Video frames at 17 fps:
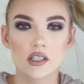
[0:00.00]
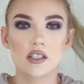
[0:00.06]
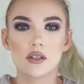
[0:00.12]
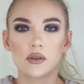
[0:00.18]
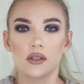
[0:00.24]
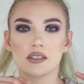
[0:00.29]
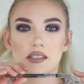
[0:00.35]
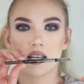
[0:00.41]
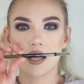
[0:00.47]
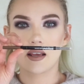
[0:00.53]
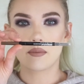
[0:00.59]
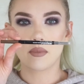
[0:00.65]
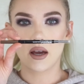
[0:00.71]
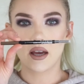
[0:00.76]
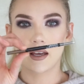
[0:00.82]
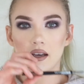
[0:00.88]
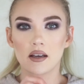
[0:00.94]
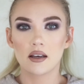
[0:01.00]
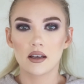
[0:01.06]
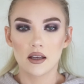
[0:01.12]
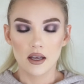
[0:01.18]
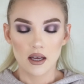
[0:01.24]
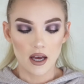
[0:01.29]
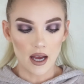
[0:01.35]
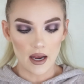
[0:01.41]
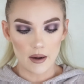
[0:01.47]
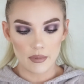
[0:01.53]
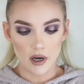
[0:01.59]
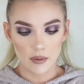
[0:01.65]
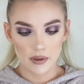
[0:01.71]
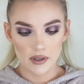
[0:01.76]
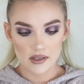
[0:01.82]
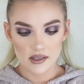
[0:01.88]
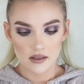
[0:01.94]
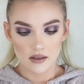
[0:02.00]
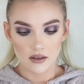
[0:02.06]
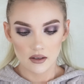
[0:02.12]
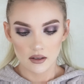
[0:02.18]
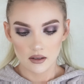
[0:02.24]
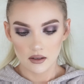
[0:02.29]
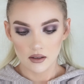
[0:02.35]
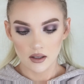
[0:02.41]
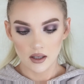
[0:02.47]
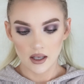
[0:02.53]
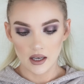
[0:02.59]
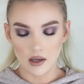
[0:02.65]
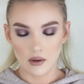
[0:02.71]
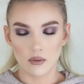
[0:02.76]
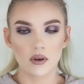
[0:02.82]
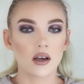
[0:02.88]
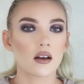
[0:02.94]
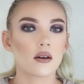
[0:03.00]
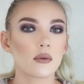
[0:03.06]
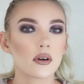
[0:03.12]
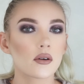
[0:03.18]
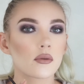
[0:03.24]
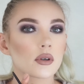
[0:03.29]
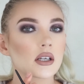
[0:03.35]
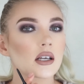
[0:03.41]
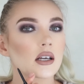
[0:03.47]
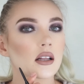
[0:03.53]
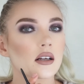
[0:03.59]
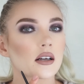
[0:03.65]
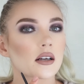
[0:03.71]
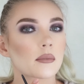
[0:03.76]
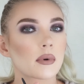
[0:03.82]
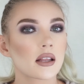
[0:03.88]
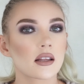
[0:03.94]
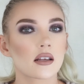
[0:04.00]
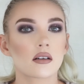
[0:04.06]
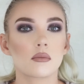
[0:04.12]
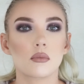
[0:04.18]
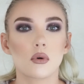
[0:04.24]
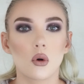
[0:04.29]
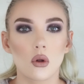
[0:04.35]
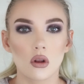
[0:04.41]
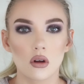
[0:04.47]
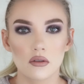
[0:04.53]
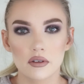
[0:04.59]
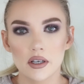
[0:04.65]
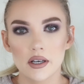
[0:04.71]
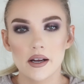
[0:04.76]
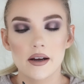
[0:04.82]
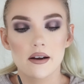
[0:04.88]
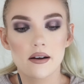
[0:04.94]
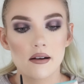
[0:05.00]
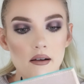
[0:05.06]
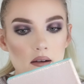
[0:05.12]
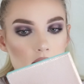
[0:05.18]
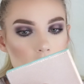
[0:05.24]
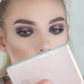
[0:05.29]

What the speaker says: to do is take my eyebrow pencil and I kind of want to recolor in my little mole over here.